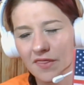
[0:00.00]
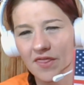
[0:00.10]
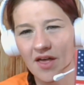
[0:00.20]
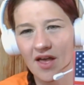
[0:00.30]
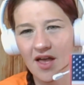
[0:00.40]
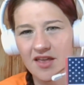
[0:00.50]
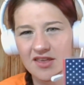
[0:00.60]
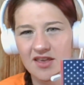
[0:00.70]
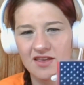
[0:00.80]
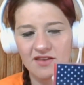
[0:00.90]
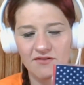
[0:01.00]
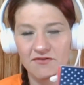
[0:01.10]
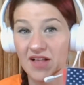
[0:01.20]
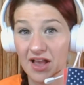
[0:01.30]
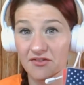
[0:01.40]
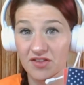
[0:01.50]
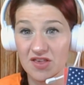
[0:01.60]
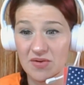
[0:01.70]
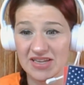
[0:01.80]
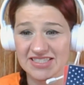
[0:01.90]
the flag for the
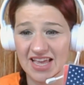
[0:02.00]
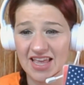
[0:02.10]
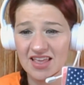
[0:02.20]
USA?